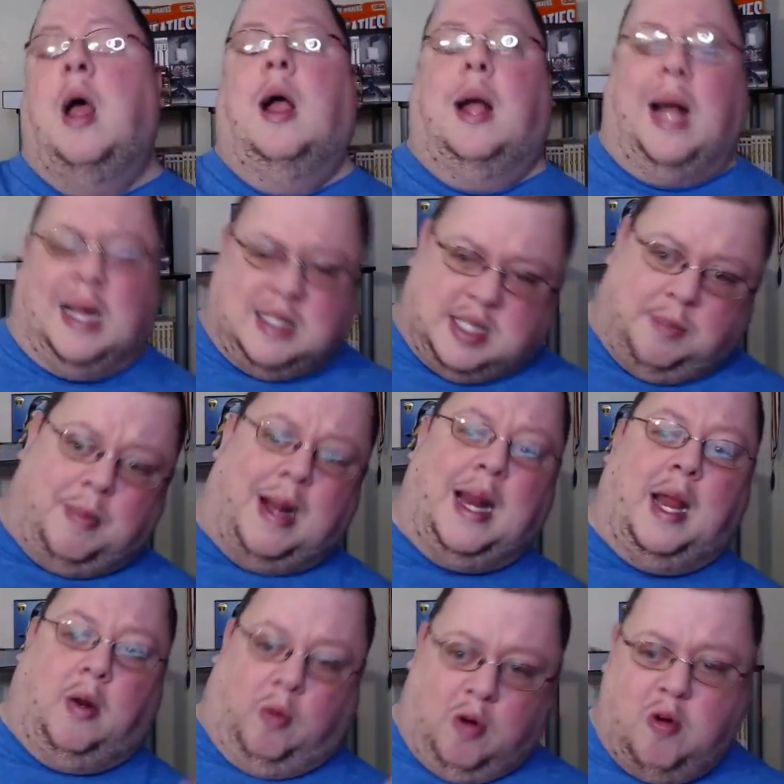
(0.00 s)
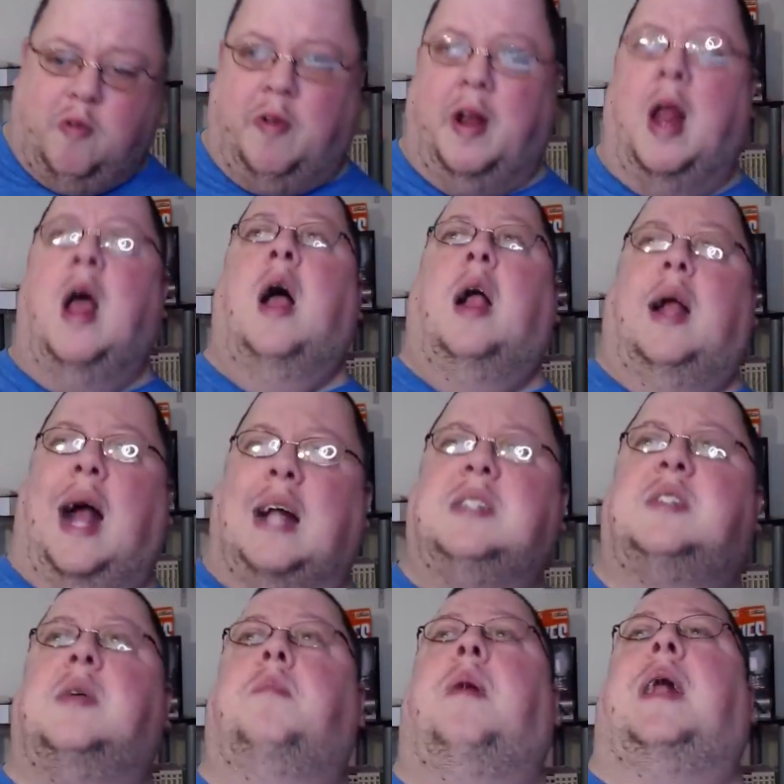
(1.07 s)
got somebody grooving, got
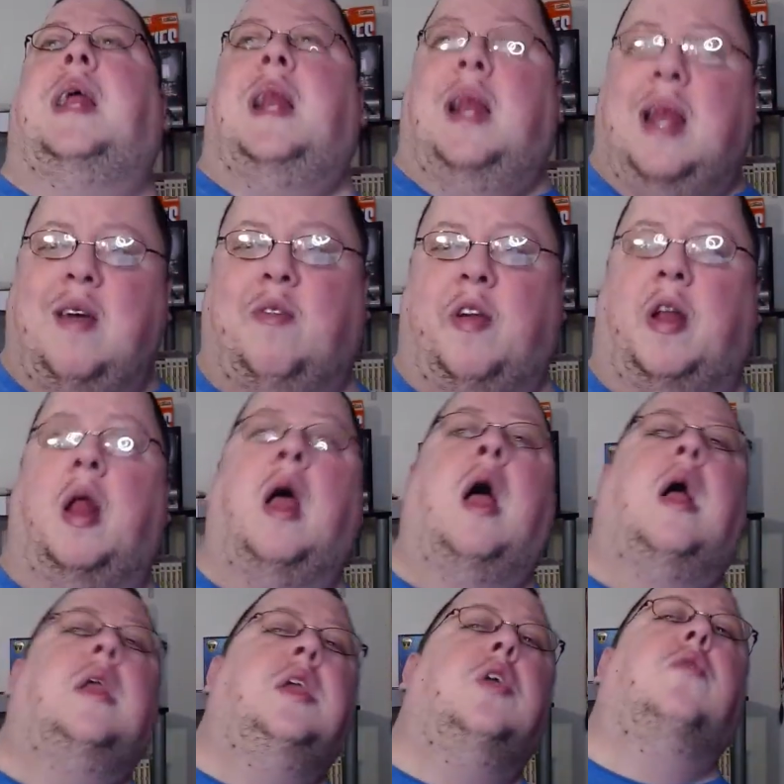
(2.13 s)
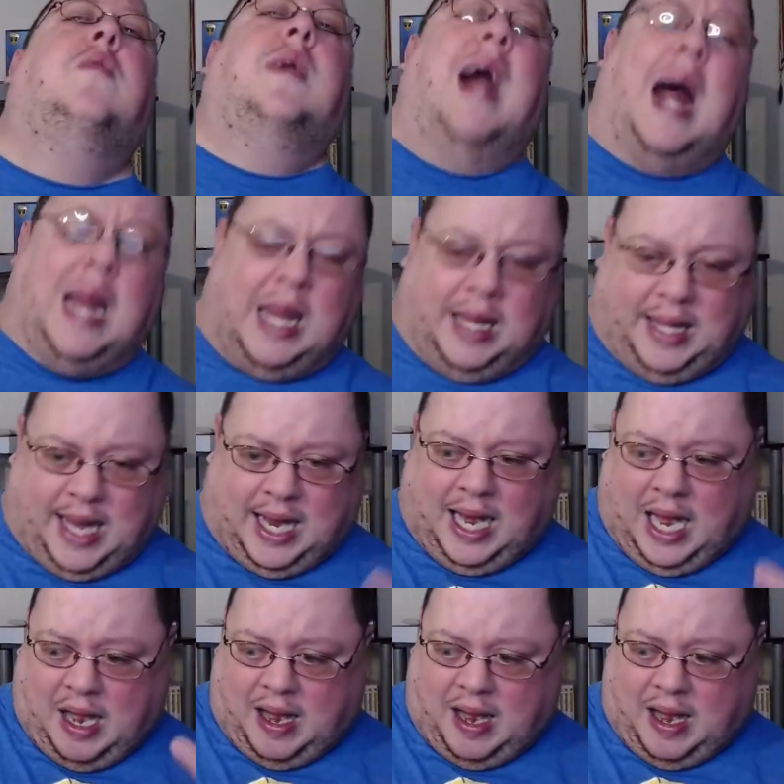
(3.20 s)
somebody living. You got to get in